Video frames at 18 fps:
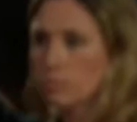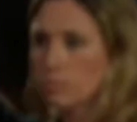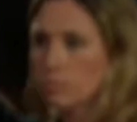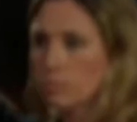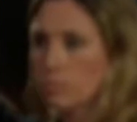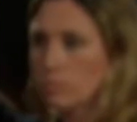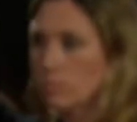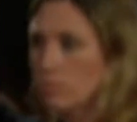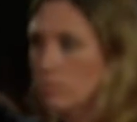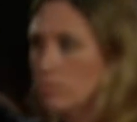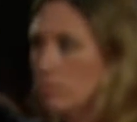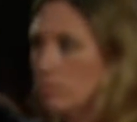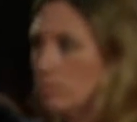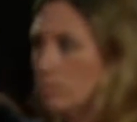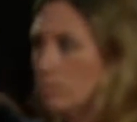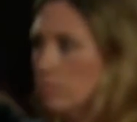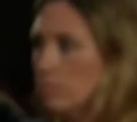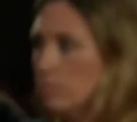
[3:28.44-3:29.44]

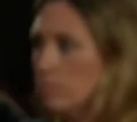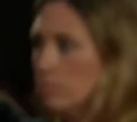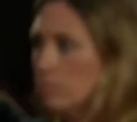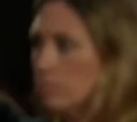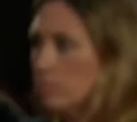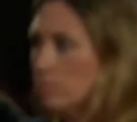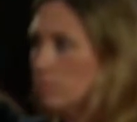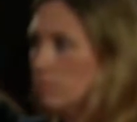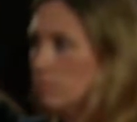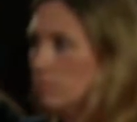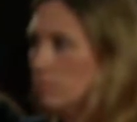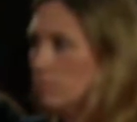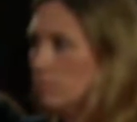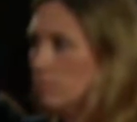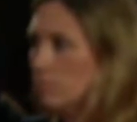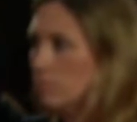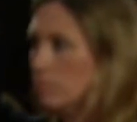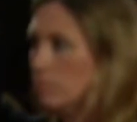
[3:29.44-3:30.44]

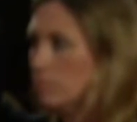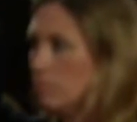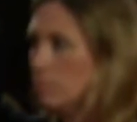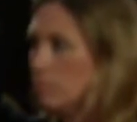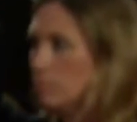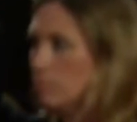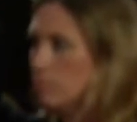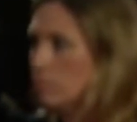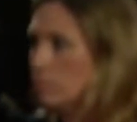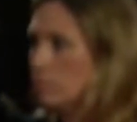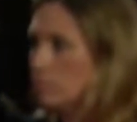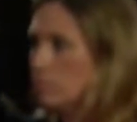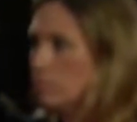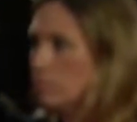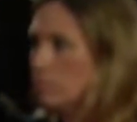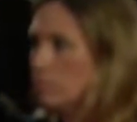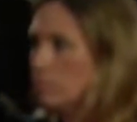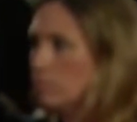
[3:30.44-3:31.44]

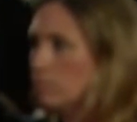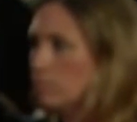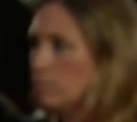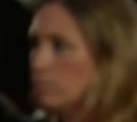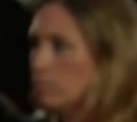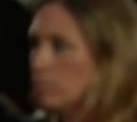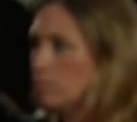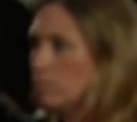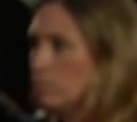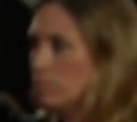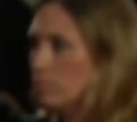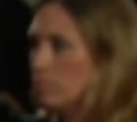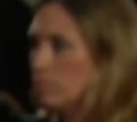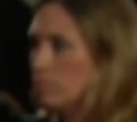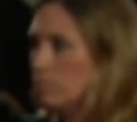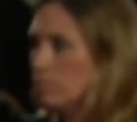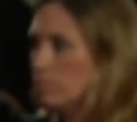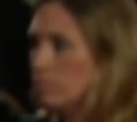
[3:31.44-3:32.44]

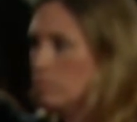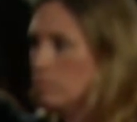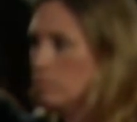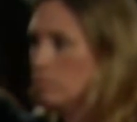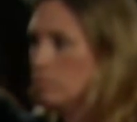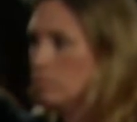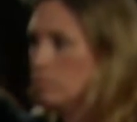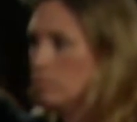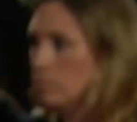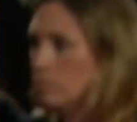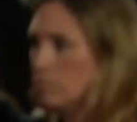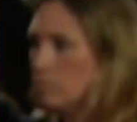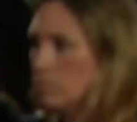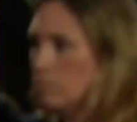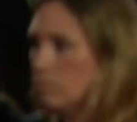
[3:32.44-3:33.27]
The person shown says nothing.